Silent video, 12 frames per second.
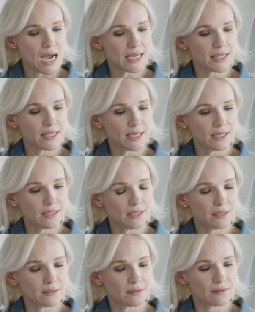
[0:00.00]
I
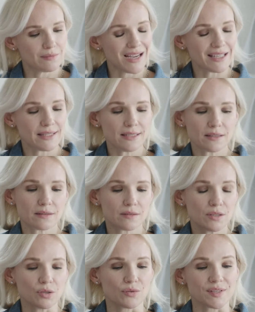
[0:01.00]
think
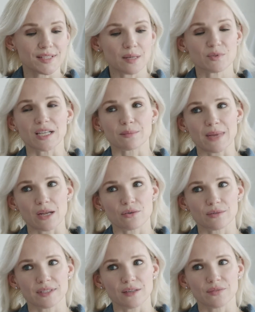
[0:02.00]
you know, the subject
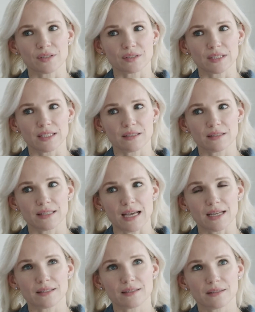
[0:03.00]
matter, definitely,
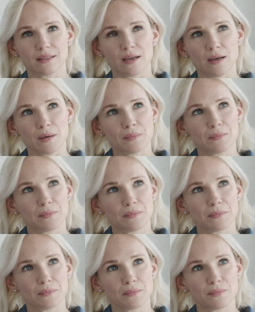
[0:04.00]
that
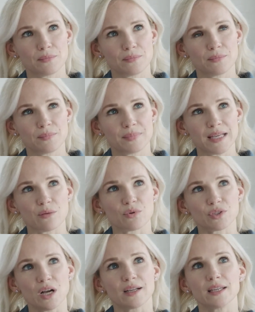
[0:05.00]
that
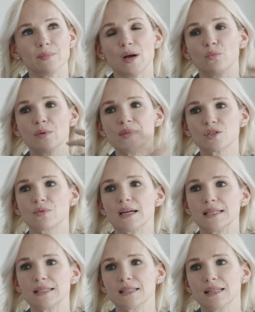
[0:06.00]
we're talking about women's
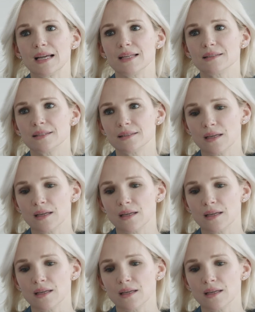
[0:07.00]
rights, and that